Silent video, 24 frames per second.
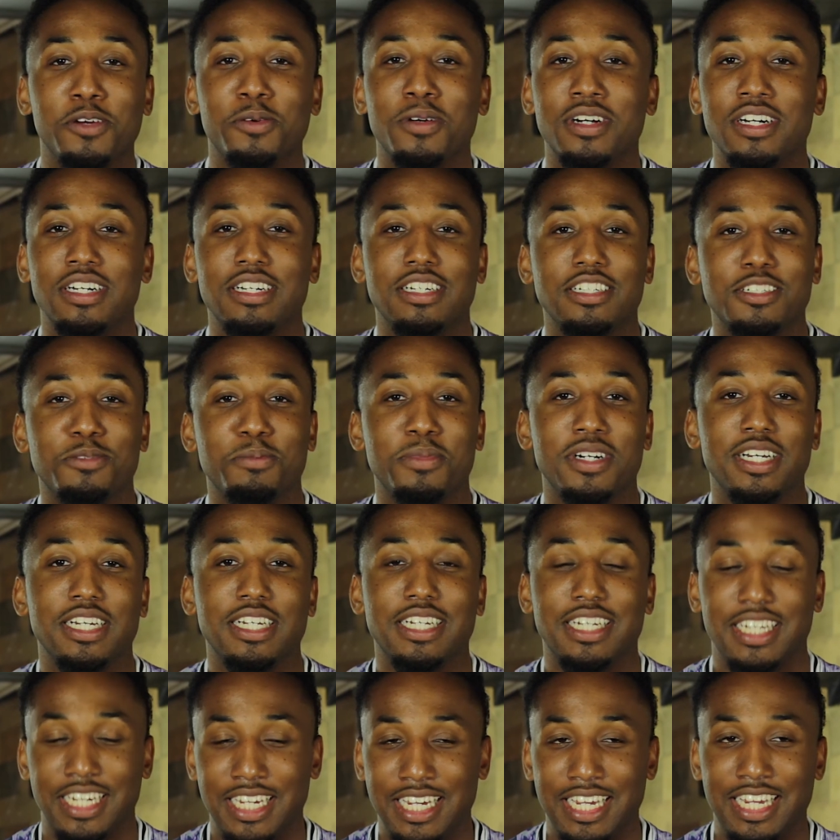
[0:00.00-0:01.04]
it was, but
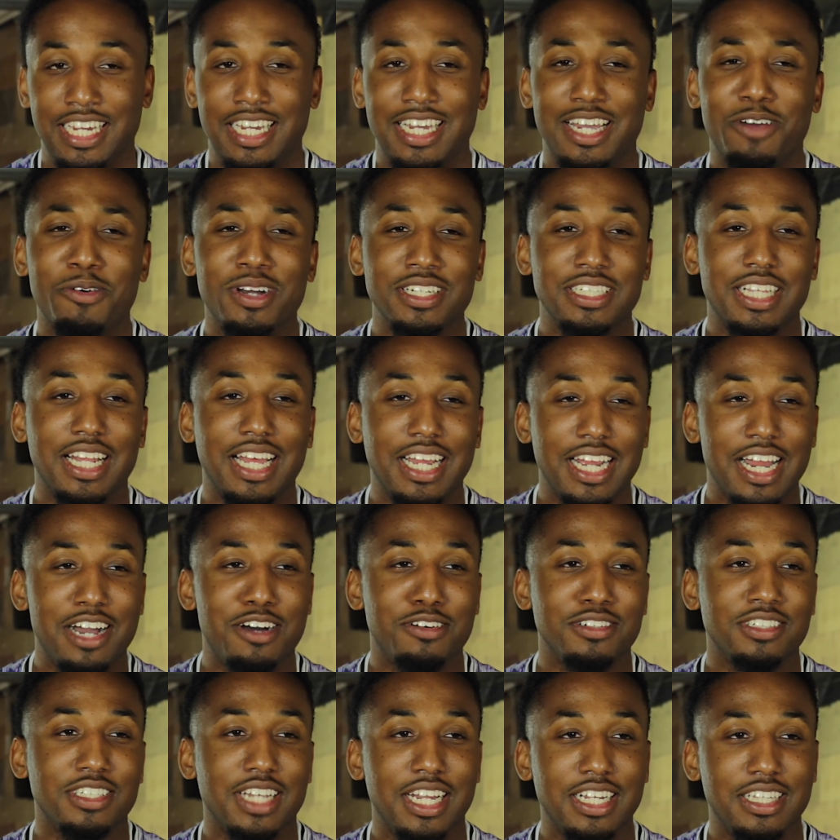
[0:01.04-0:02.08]
it wasn't like I
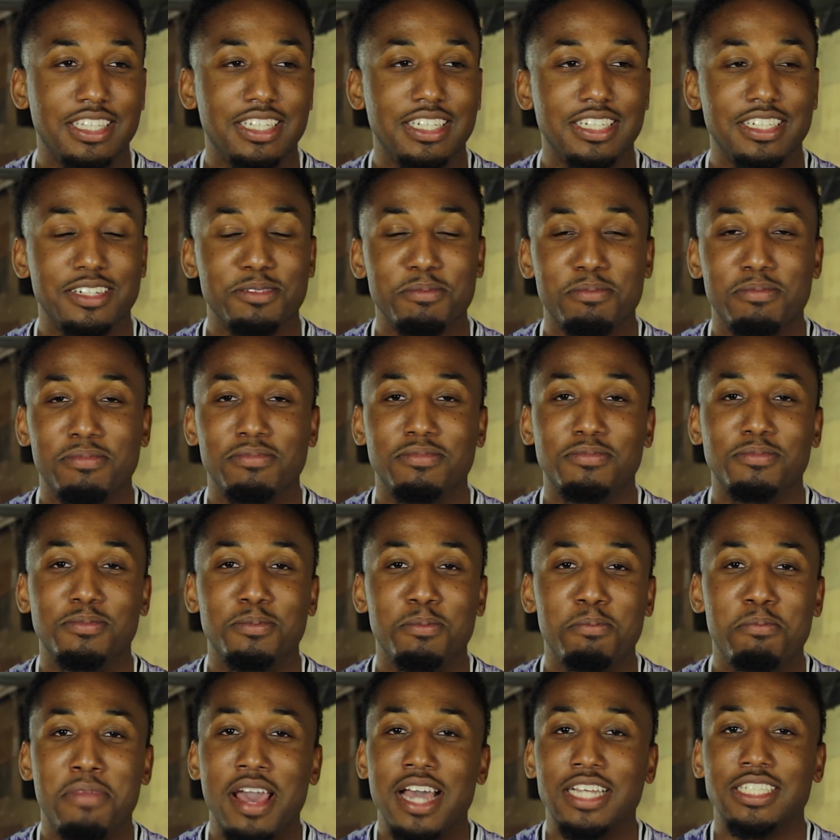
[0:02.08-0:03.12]
was like the
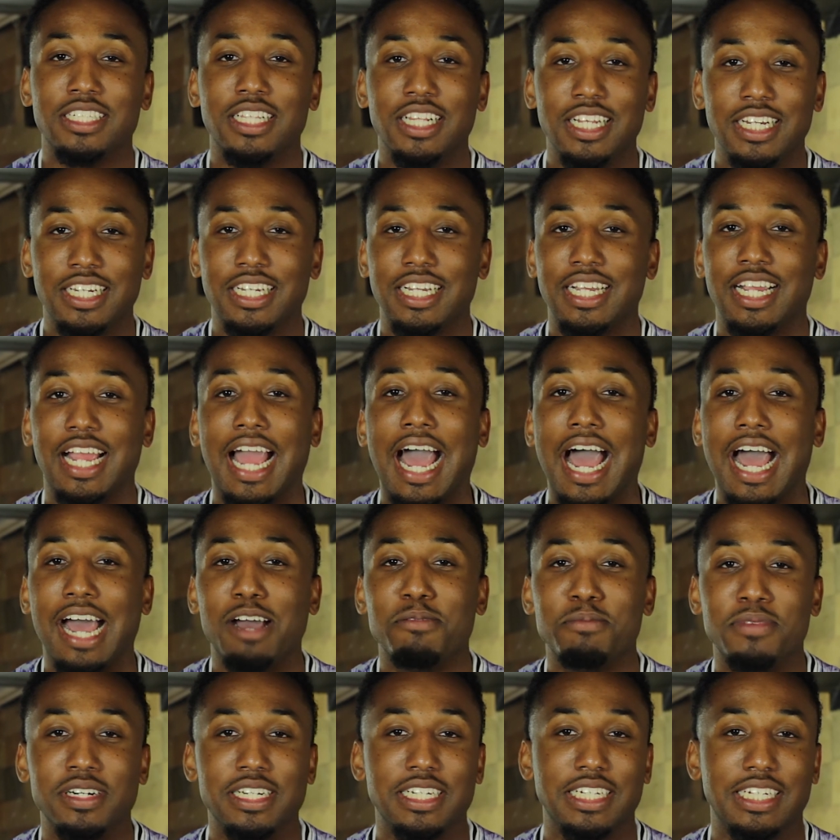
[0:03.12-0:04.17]
best looking
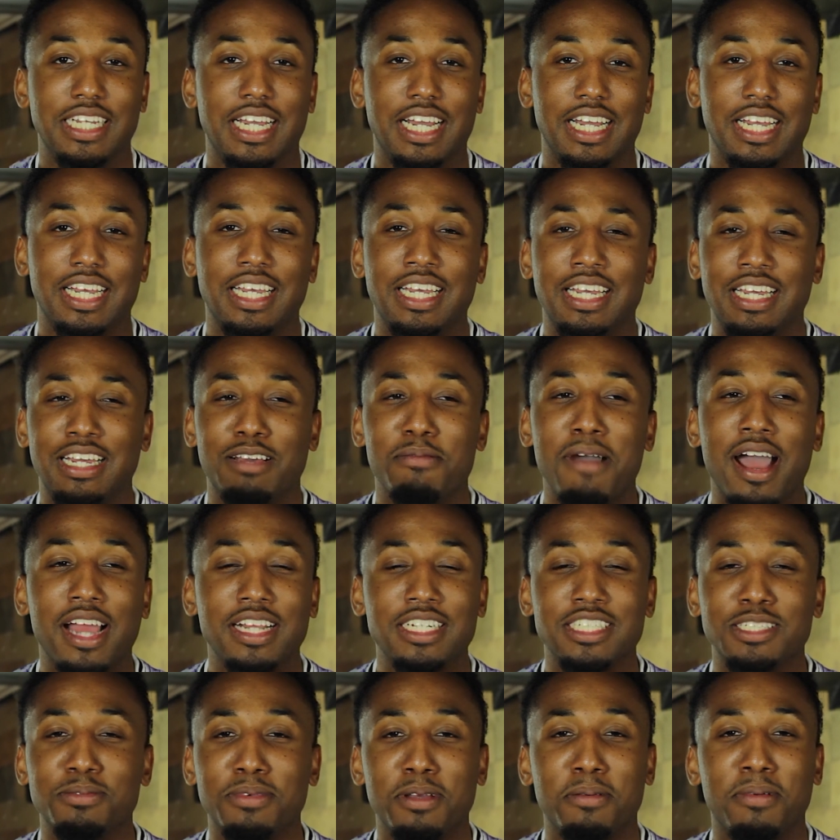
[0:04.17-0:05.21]
guy, but it might
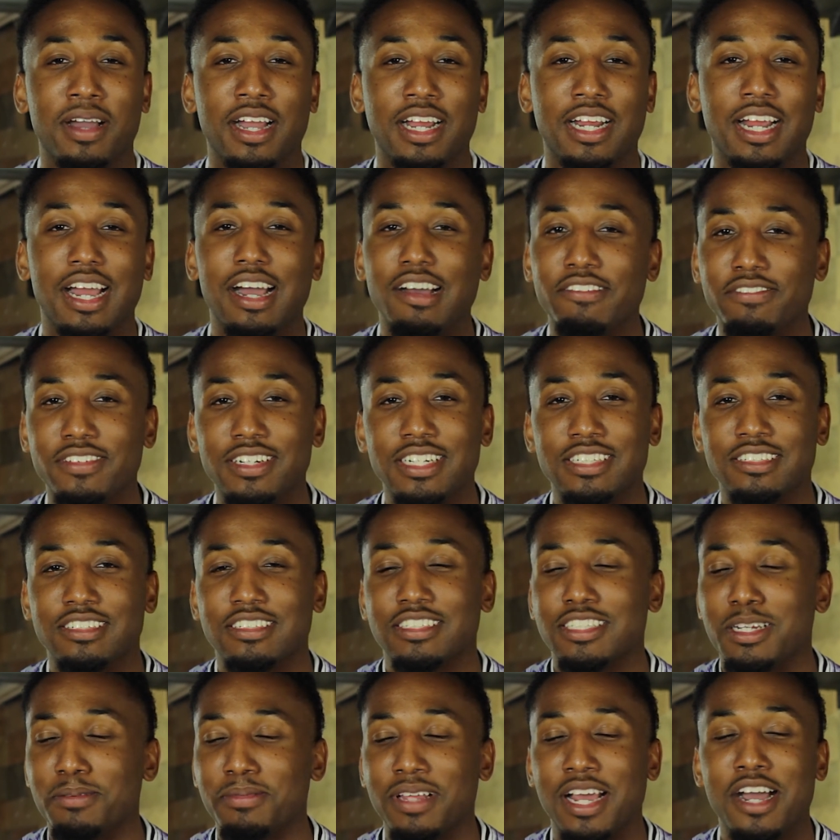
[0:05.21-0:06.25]
just been my confidence or
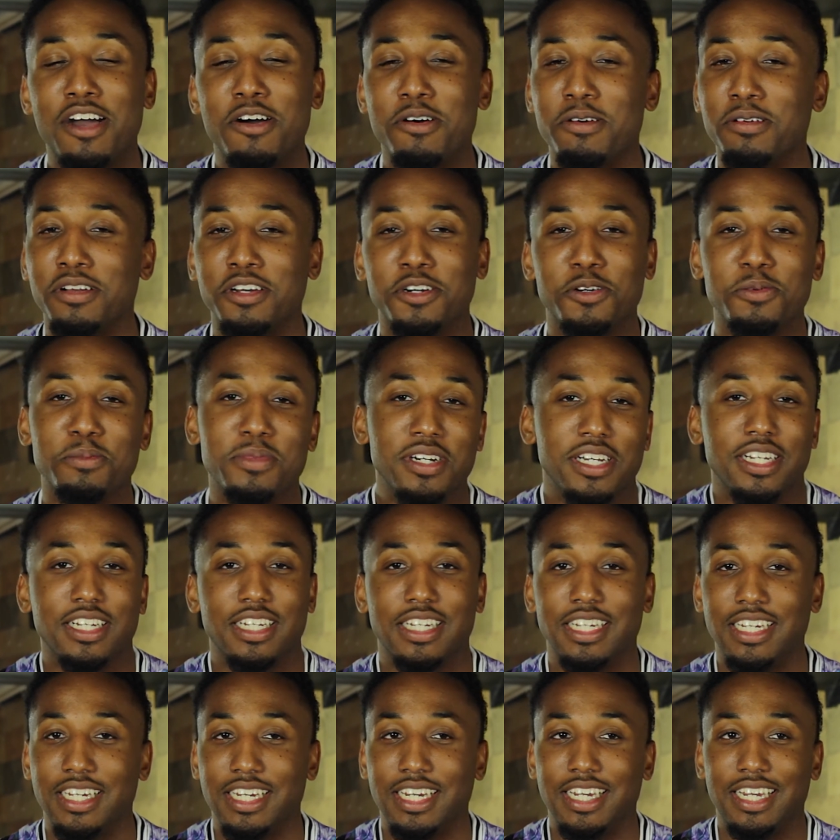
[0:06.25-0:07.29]
something, I don't know. But
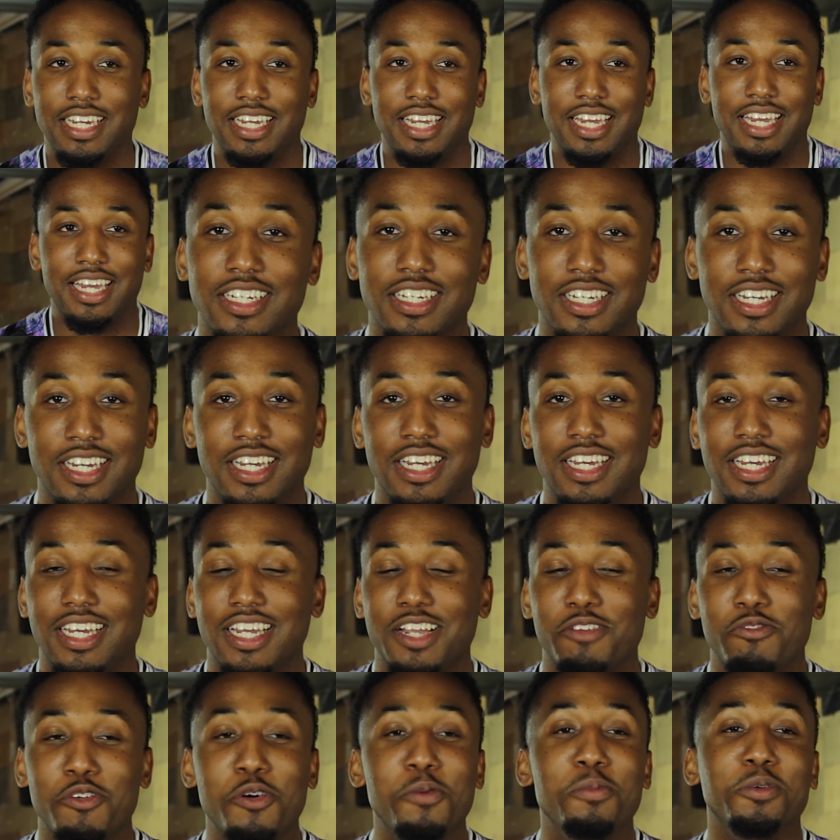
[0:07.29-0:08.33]

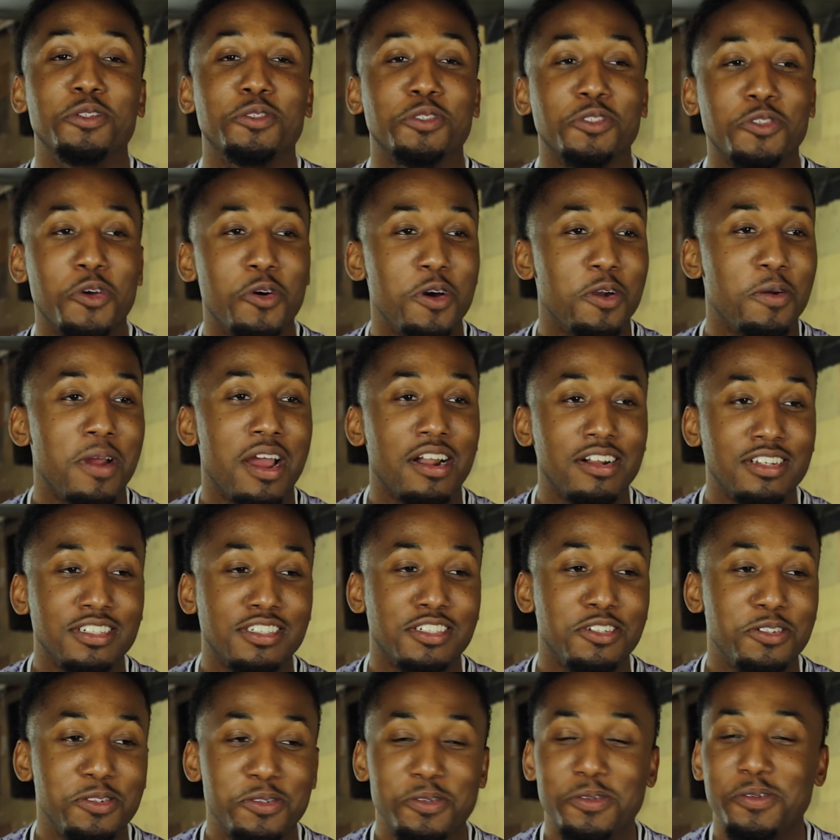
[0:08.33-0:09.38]
rumors was going around the
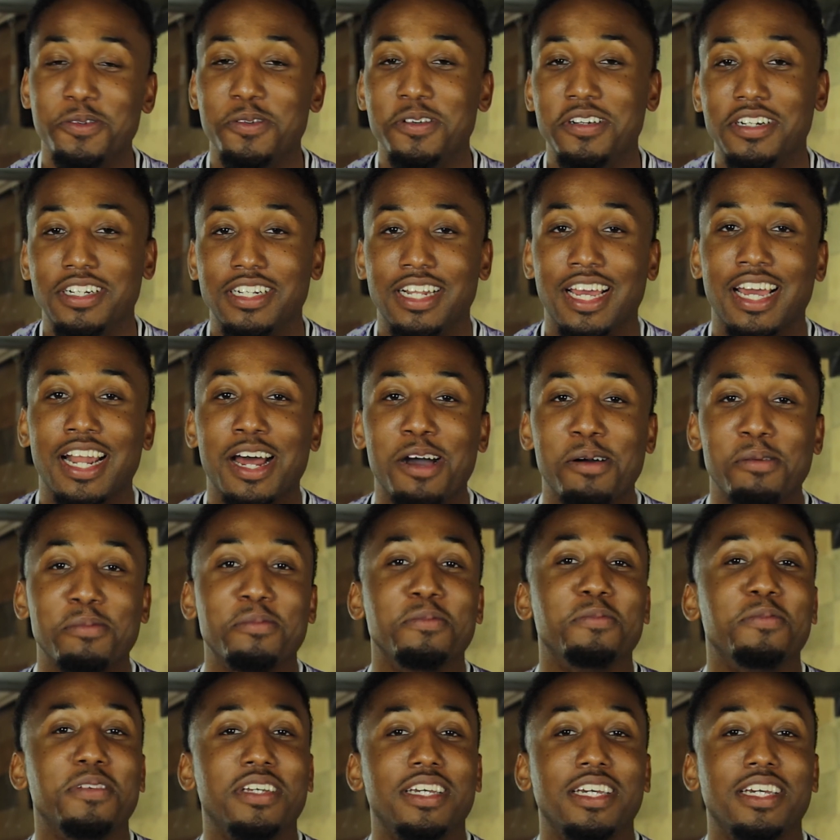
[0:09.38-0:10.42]
school that I'm